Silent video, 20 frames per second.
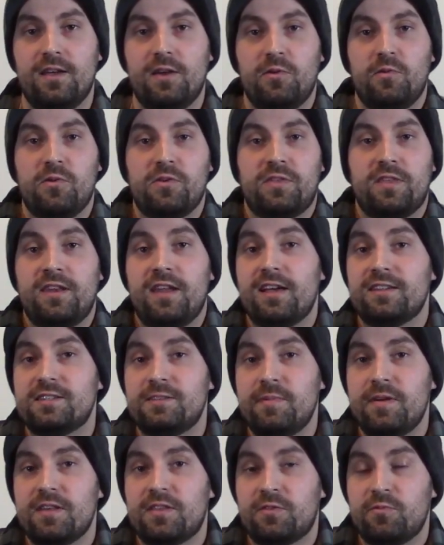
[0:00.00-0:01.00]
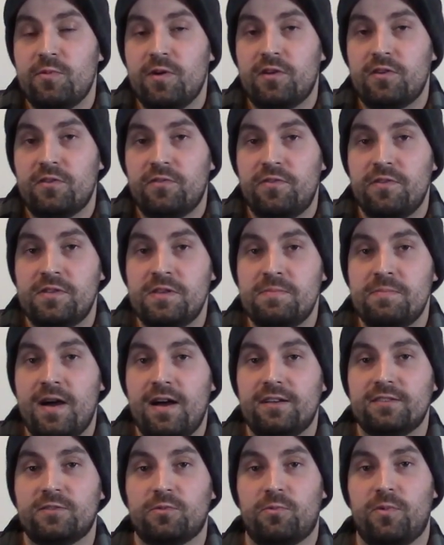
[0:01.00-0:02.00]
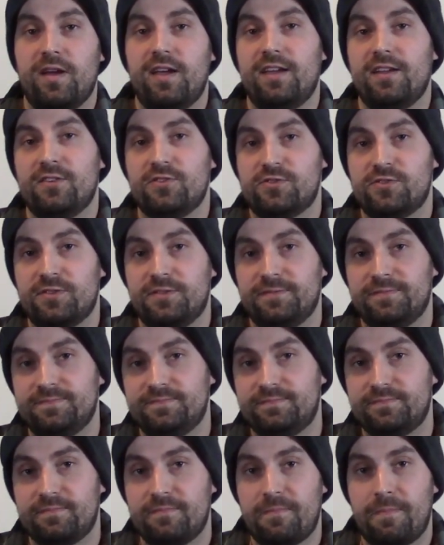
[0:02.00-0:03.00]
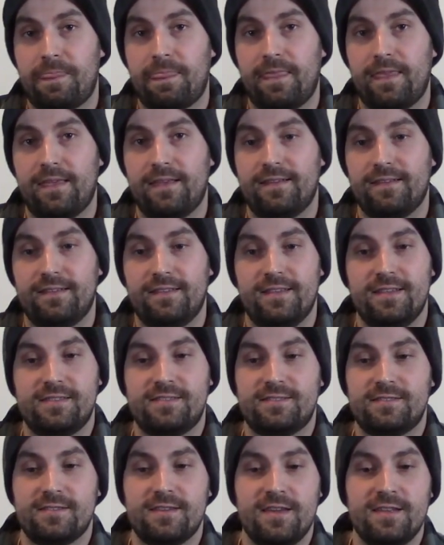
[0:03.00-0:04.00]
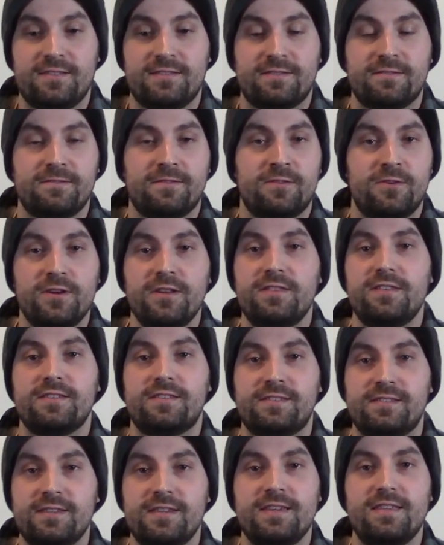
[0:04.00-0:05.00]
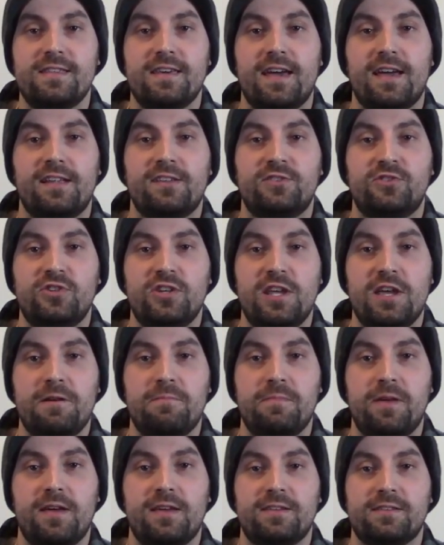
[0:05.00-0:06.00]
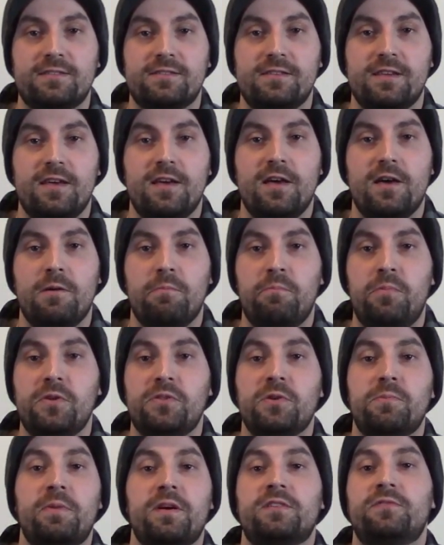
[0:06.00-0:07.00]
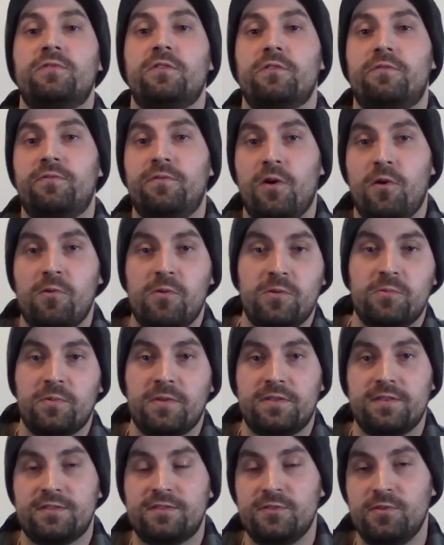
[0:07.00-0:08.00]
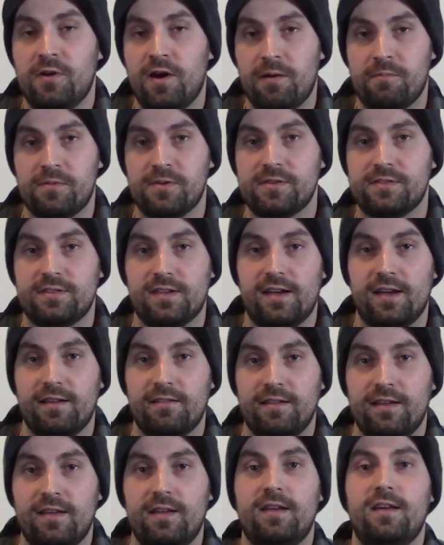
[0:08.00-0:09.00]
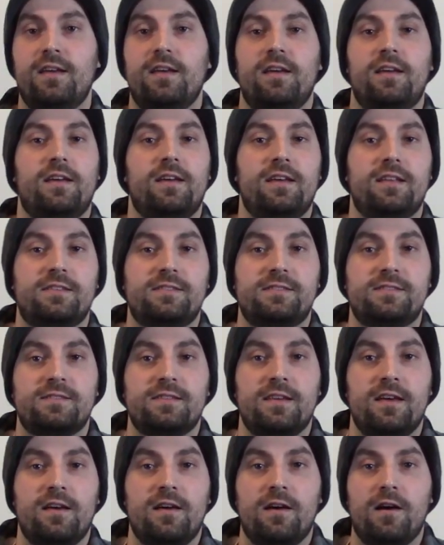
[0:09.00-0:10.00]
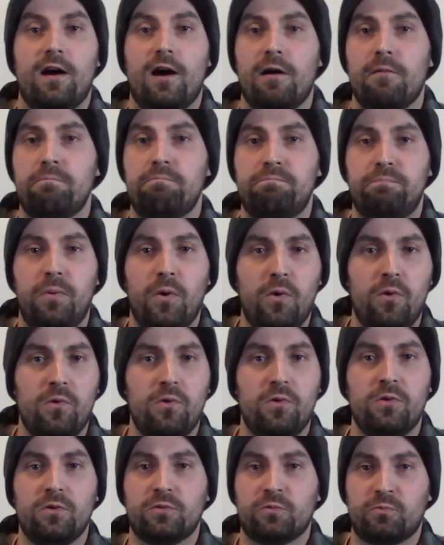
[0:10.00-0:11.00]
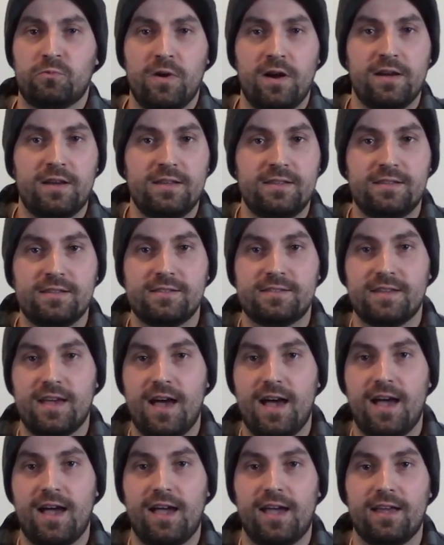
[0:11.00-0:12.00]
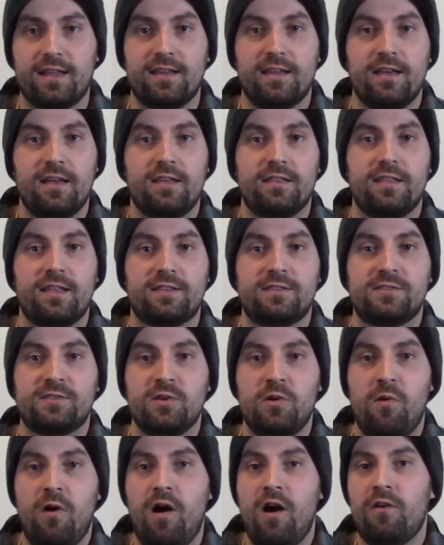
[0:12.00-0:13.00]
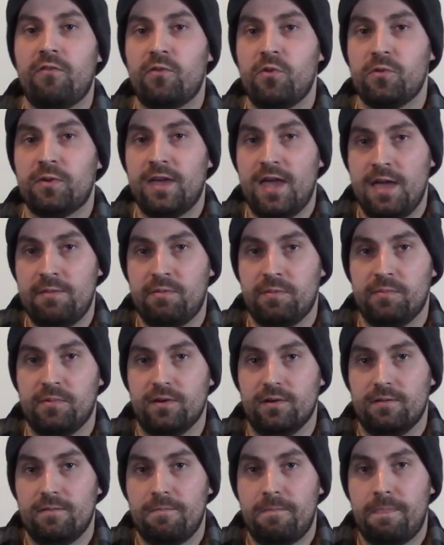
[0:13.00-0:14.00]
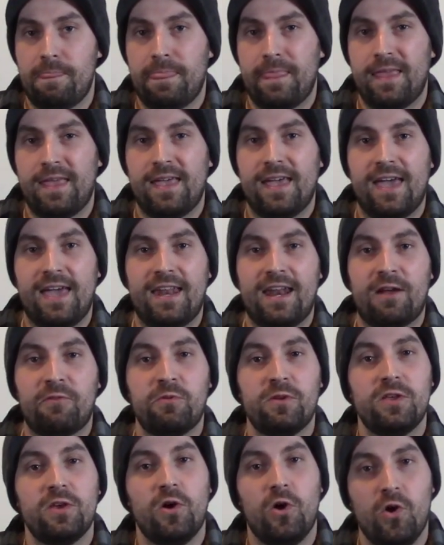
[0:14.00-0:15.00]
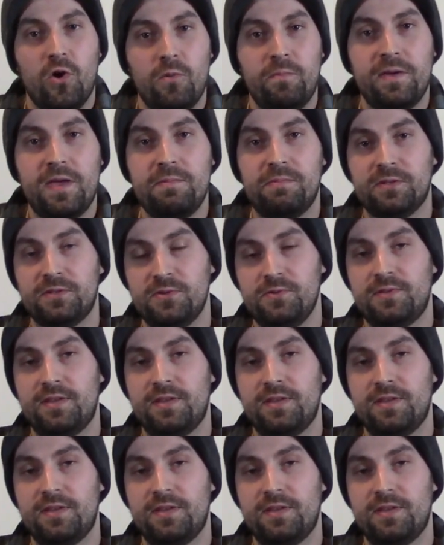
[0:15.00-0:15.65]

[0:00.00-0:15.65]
with an estimated 350 miles of range. It's good to see that GM has put their best foot forward with this new Hummer design. It's a bold, rugged design that's so off-road capable, and I really hope people do